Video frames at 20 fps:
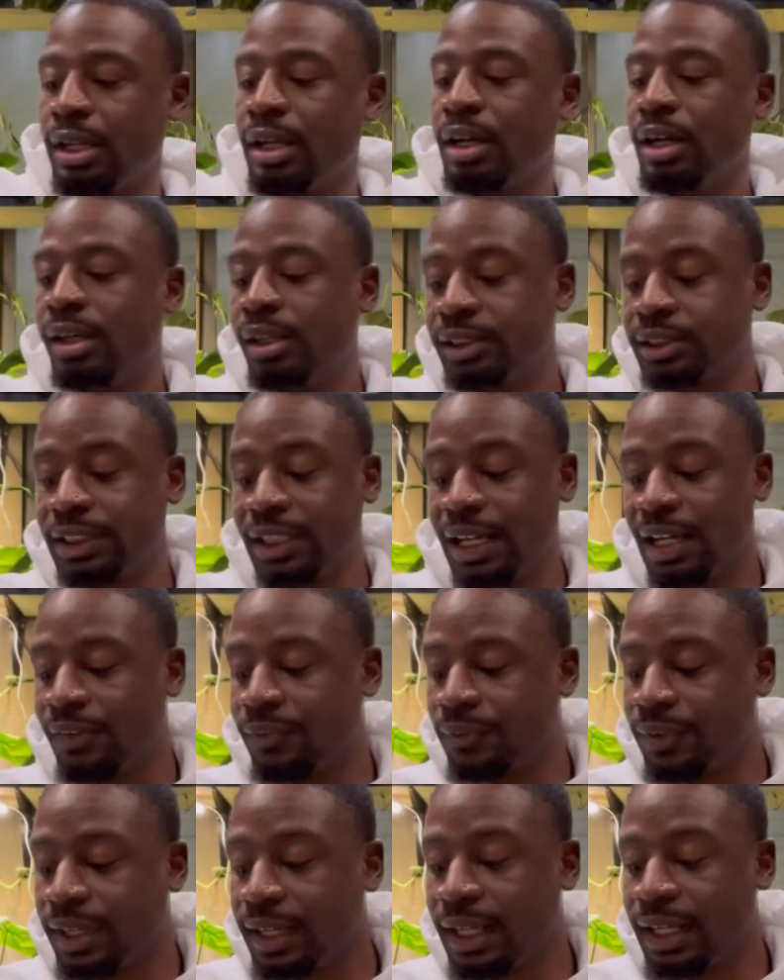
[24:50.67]
honestly I
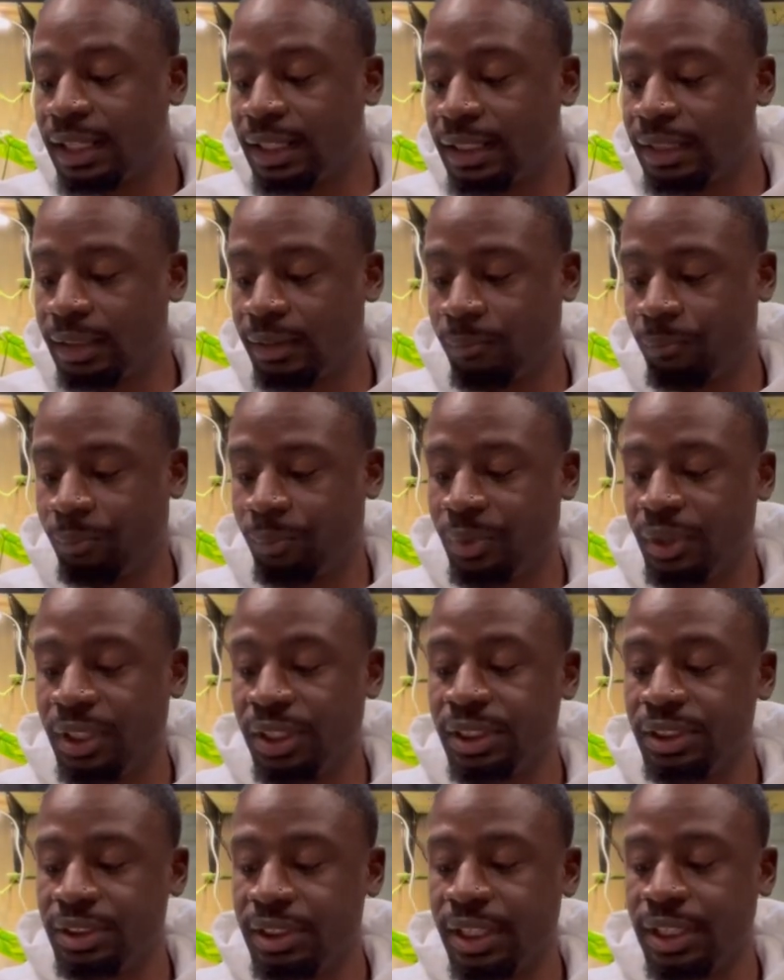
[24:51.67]
feel like
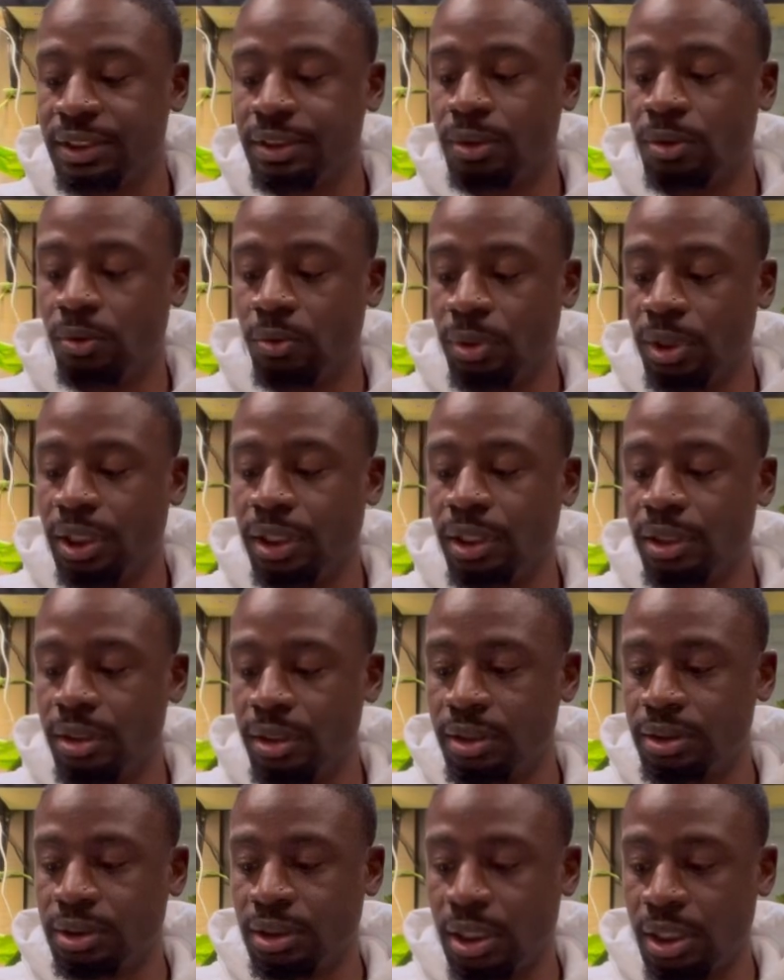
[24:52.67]
these things are really going
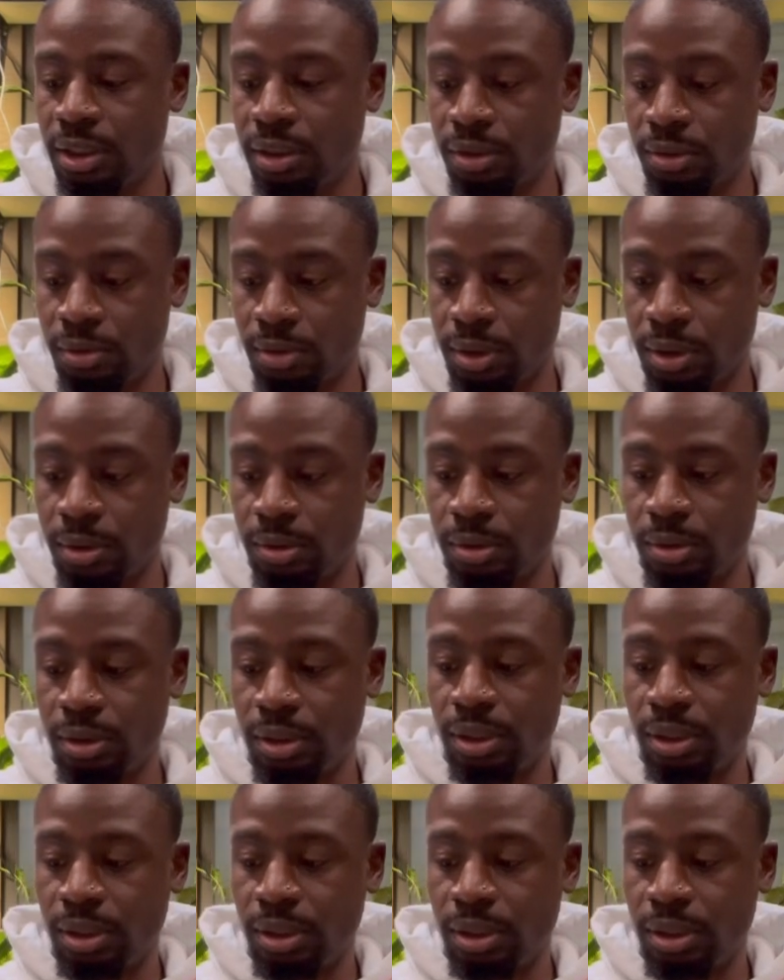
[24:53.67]
to start to grow.